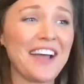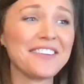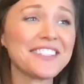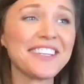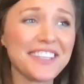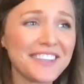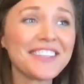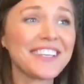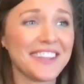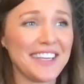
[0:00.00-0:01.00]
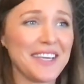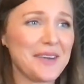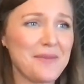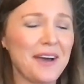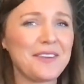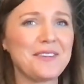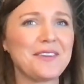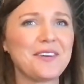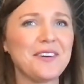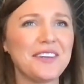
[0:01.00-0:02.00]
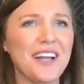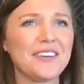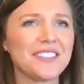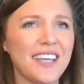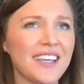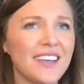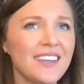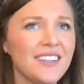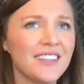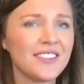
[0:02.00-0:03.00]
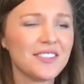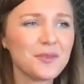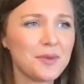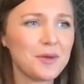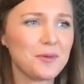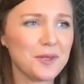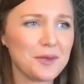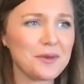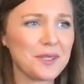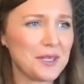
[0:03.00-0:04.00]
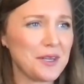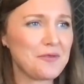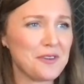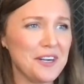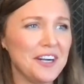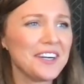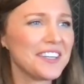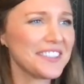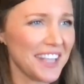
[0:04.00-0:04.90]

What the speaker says: I was literally thinking about you, Nicole, and I was like, this would be really, really good for her.